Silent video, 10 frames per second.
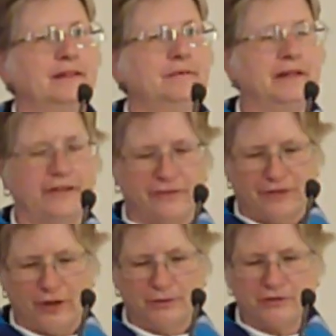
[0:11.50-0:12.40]
Many of the
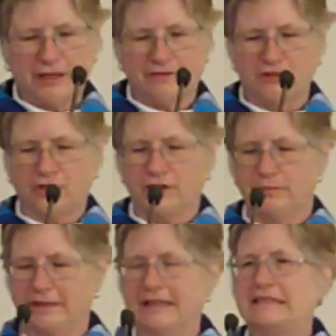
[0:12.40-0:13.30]
farmers have
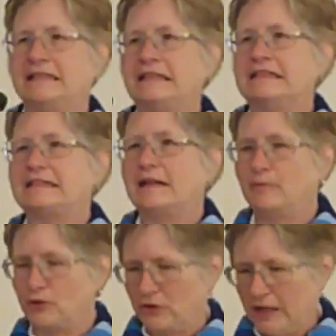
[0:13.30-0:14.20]
started planting and some
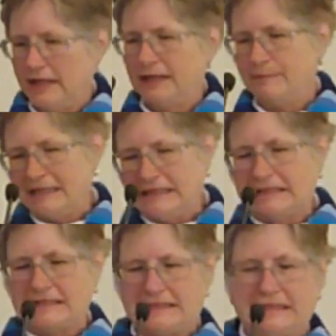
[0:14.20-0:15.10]
are beginning
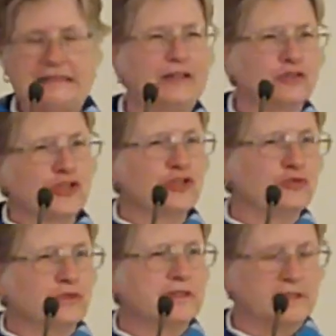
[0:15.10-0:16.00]
to see tender
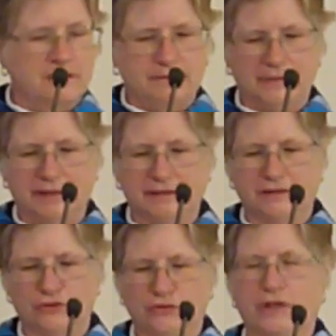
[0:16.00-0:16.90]
shoots begin
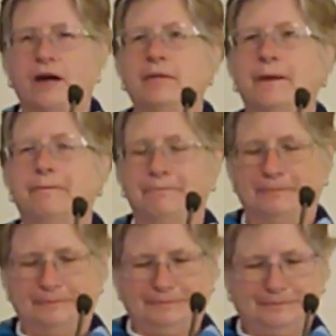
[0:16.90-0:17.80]
to come up.
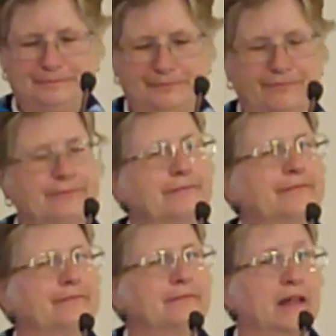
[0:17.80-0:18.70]

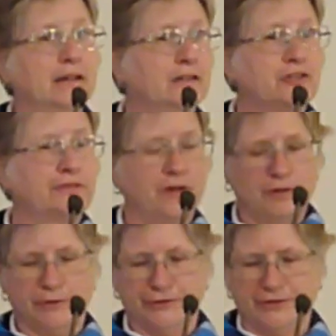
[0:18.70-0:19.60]
And not just
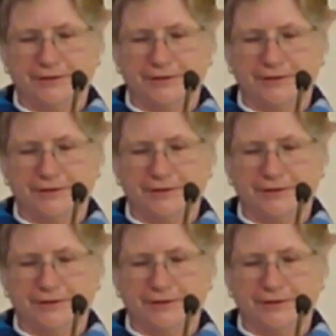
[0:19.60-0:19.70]
farmers.